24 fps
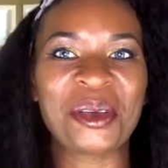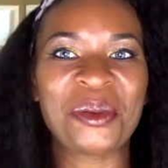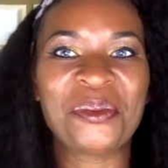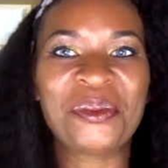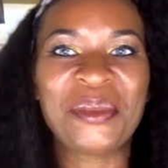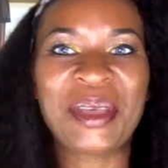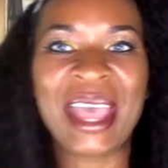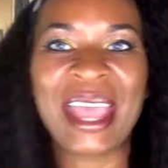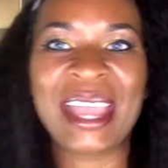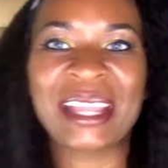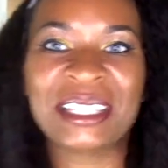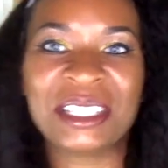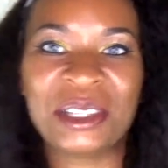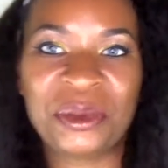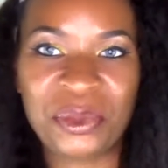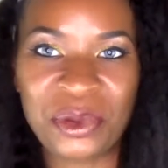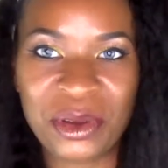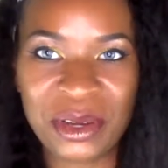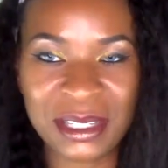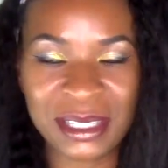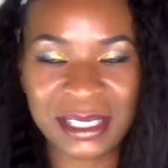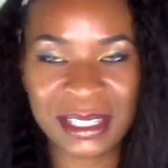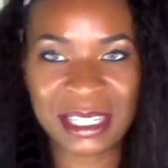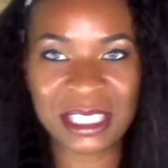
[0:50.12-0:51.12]
welcome back to
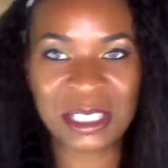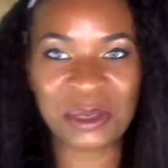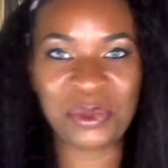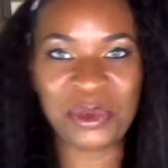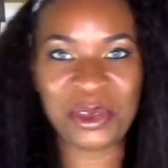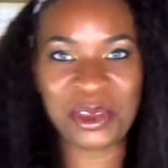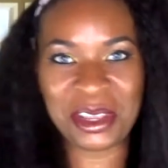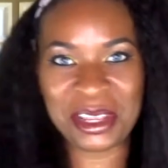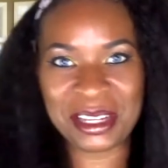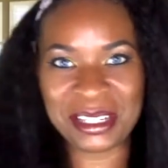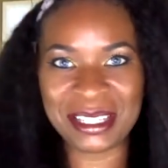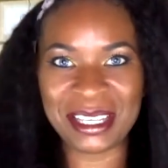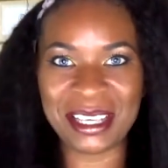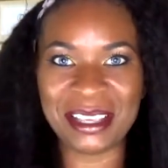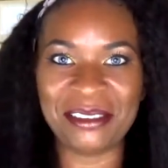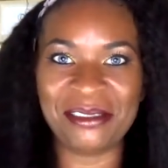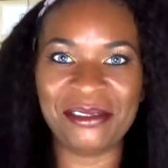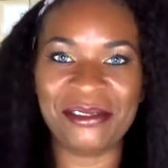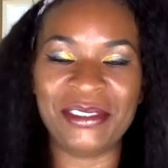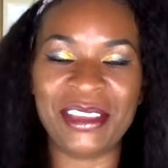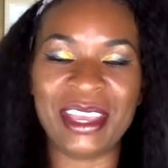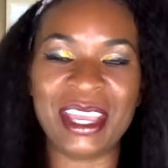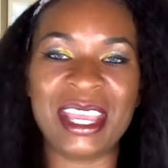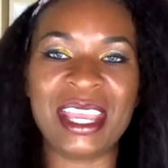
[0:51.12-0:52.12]
Princess Beauty
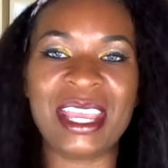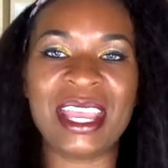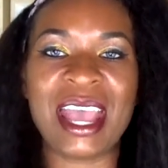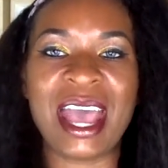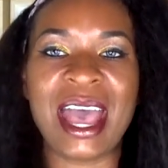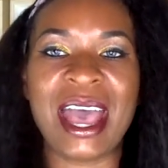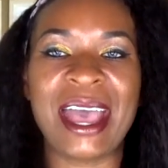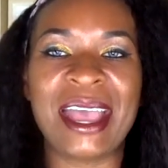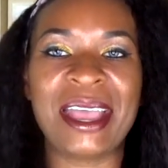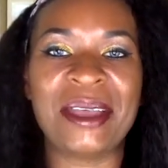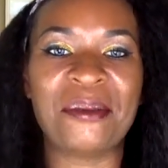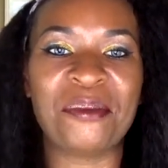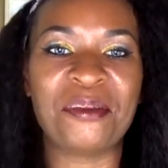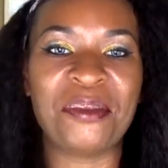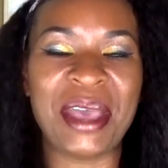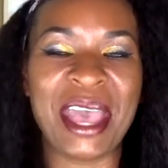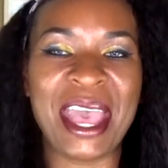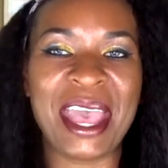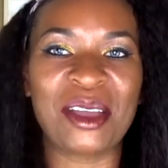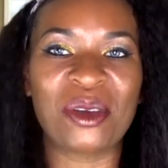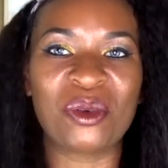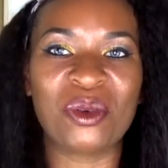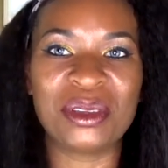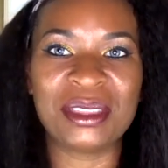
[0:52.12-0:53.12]
TV. I am
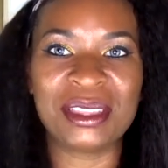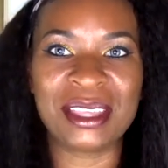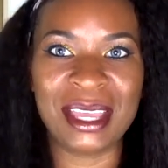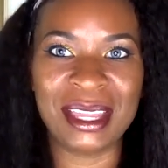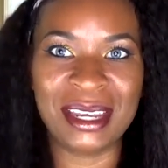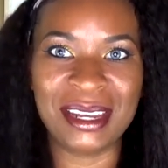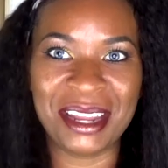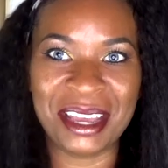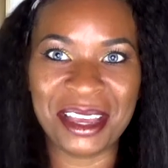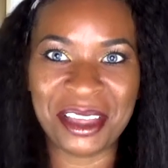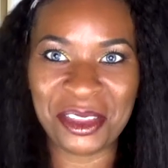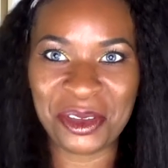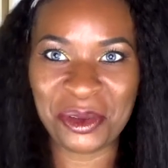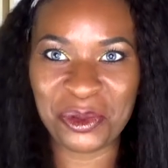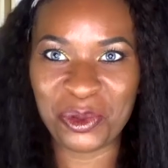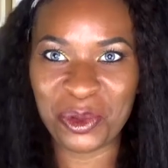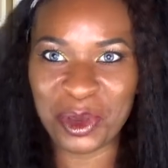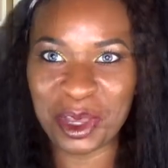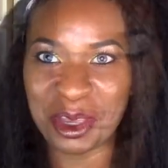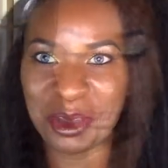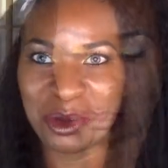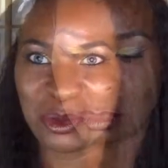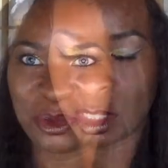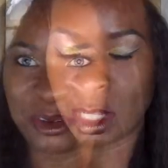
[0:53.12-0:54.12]
back with another
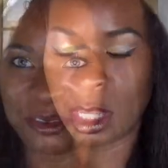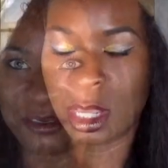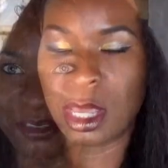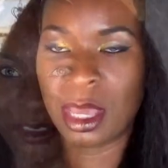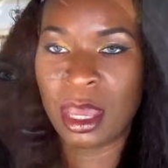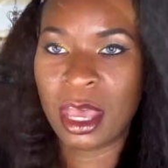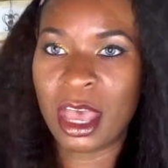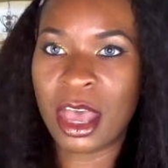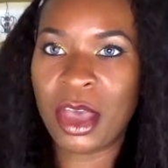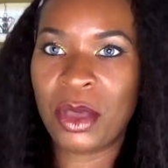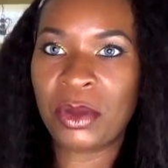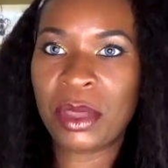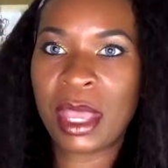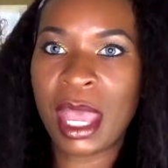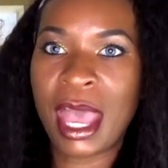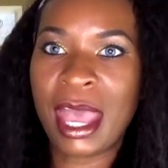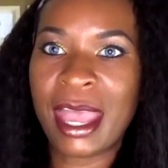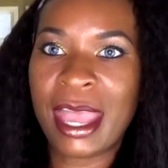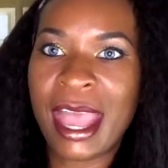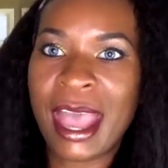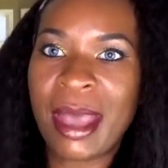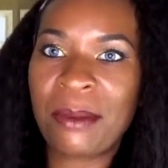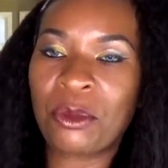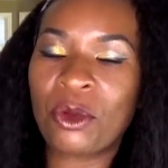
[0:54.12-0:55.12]
wig review.
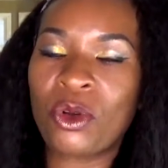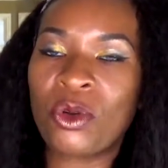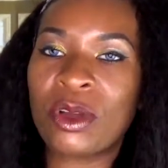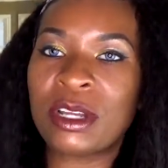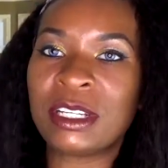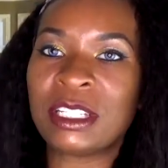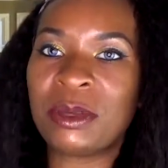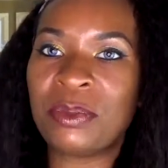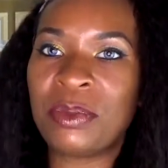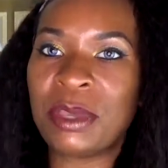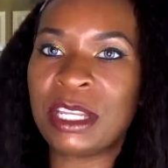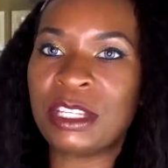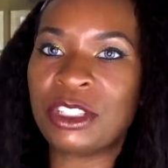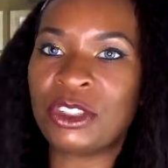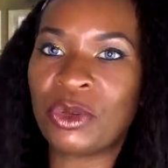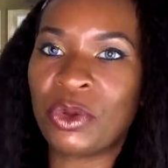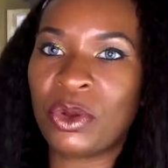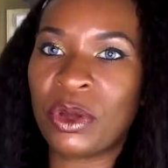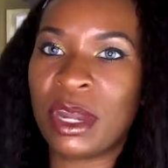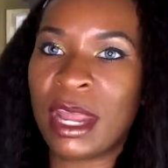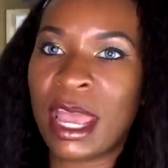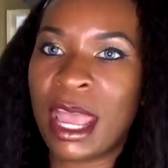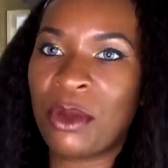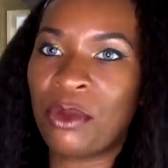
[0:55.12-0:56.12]
Okay, I'm going to be
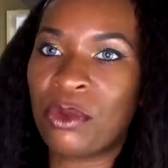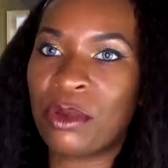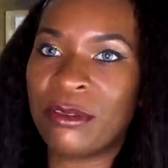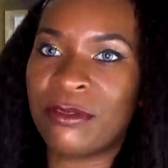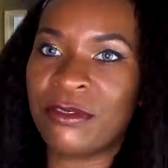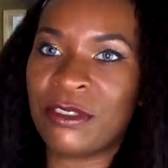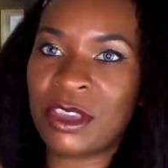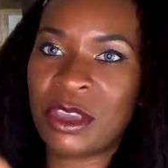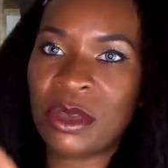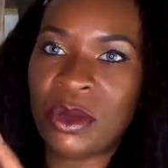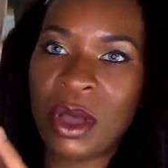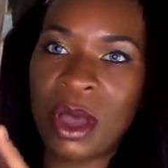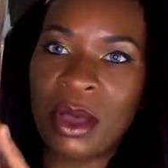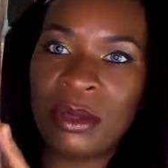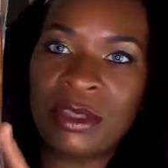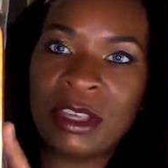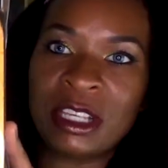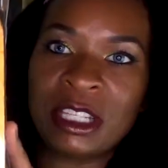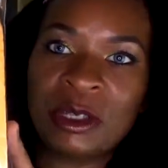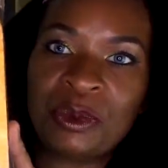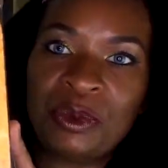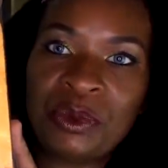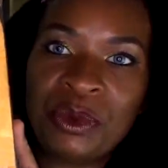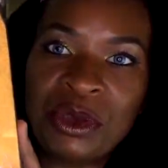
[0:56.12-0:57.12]
doing a review on
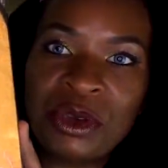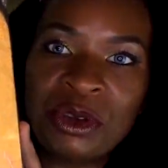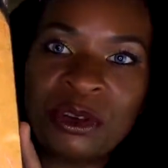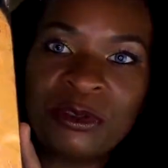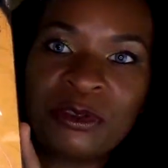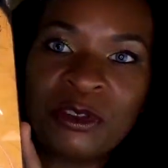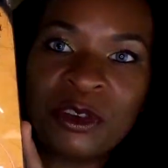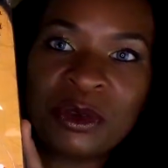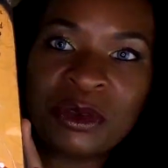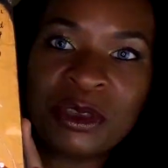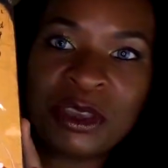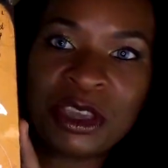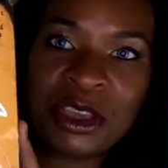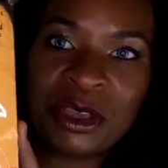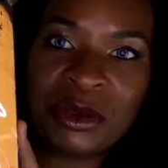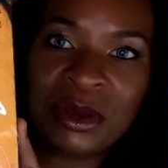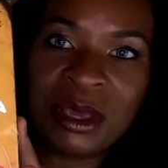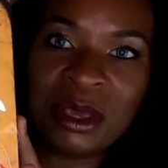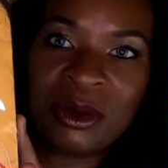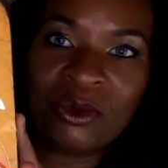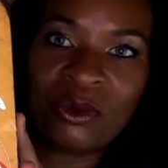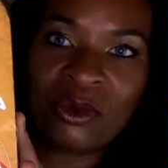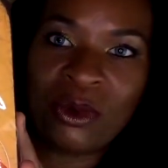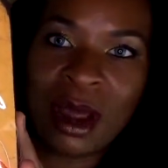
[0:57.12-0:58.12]
this beautiful
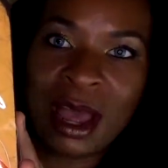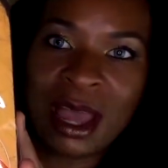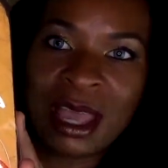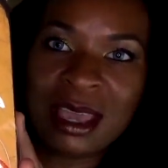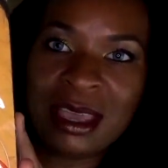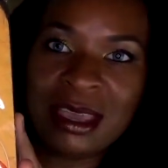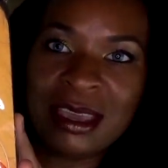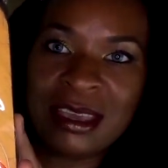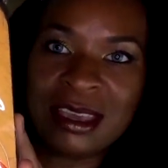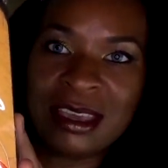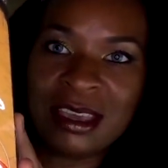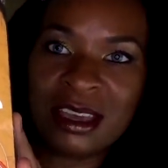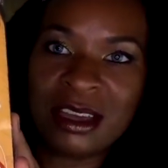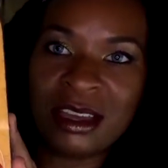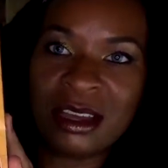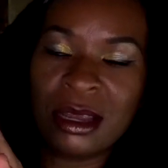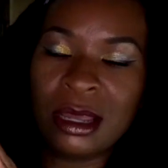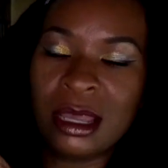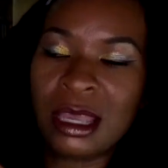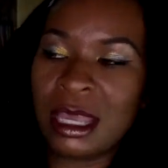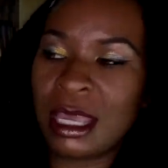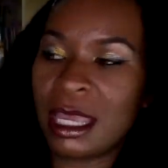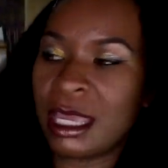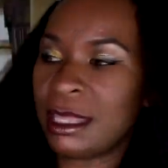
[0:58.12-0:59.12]
unit right here,
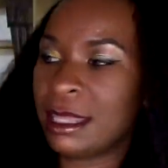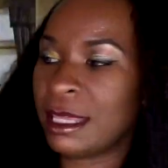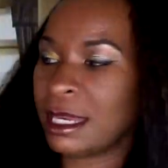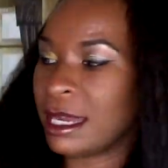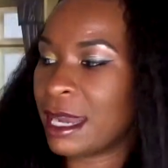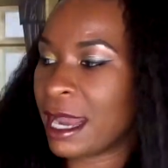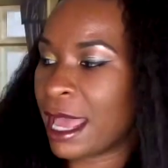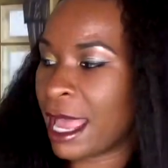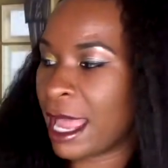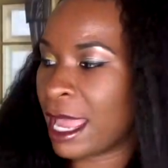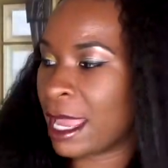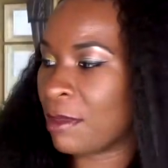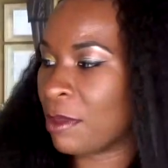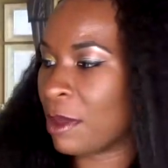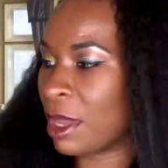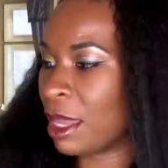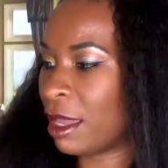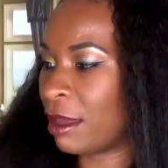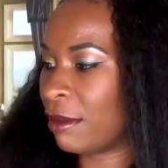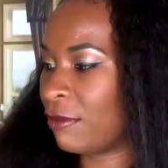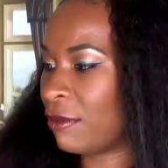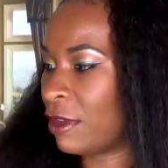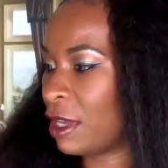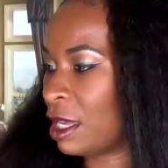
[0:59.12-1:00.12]
and the name
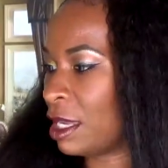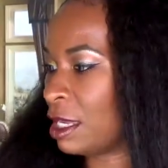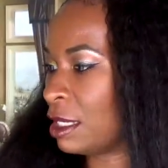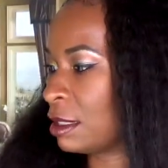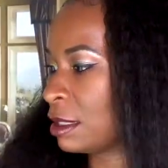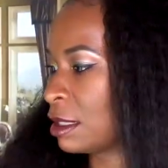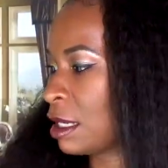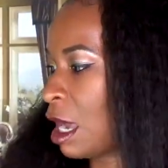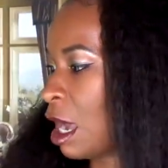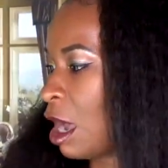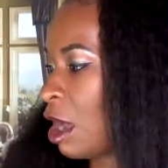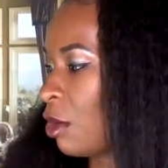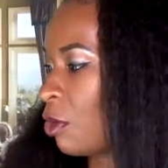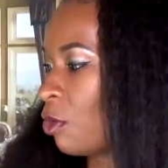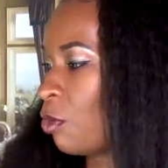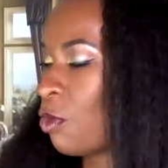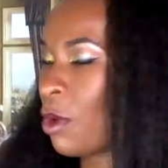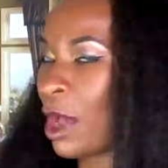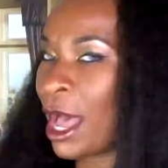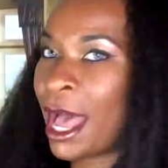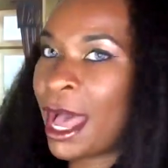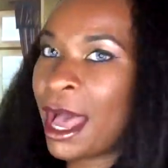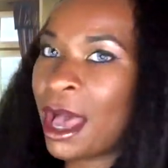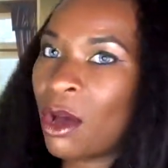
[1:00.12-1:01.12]
of it is called
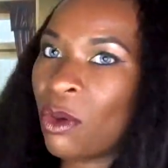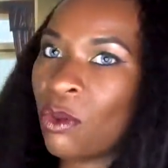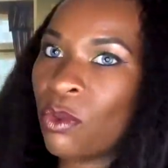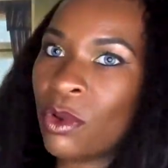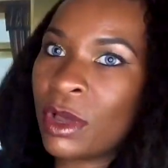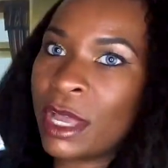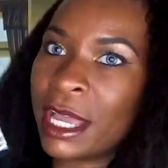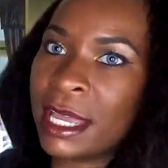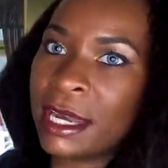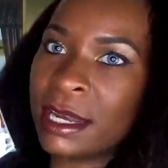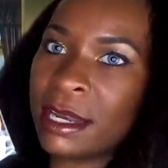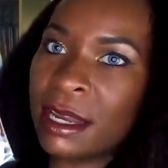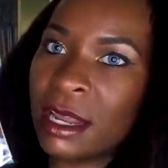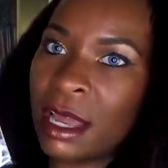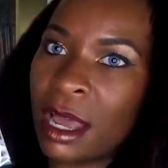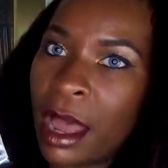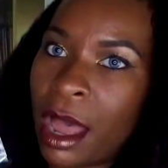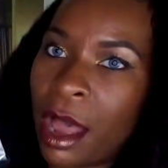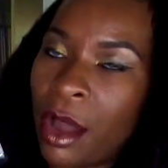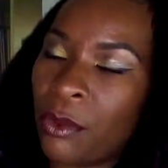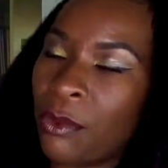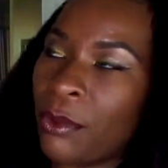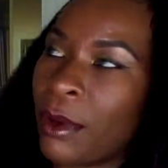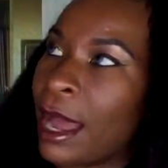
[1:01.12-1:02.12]
Wild One.
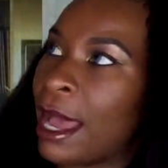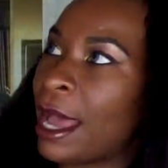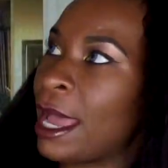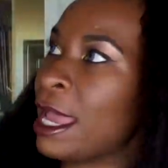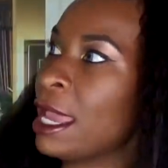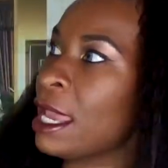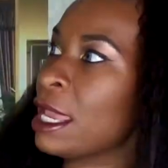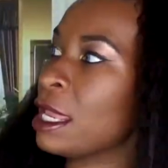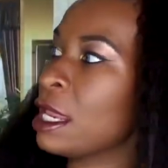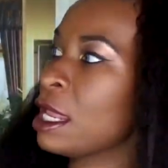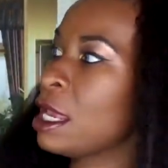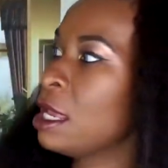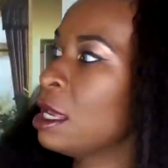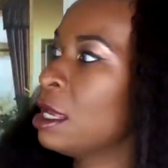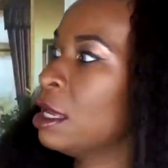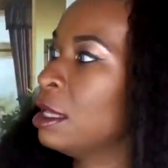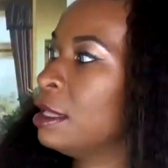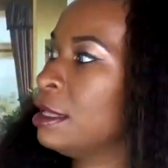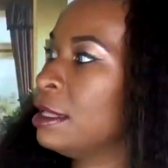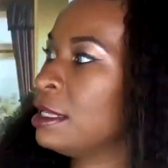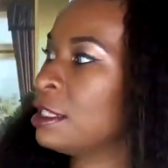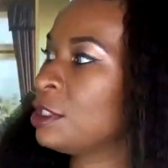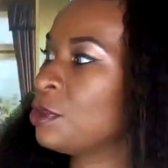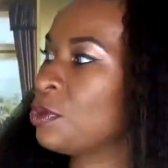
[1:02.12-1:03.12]
Alright,
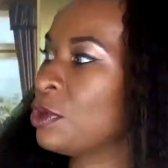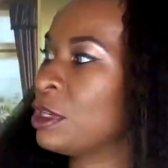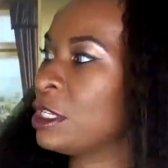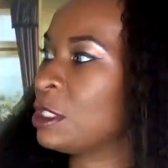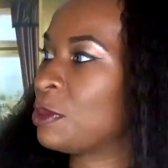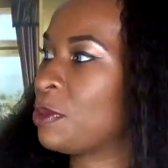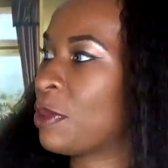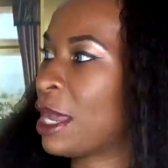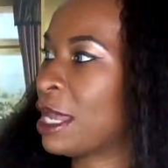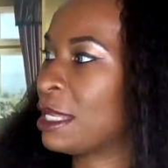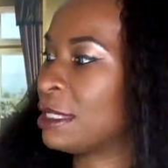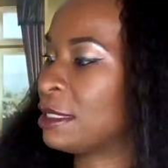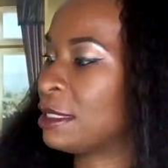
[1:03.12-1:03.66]
and this one is by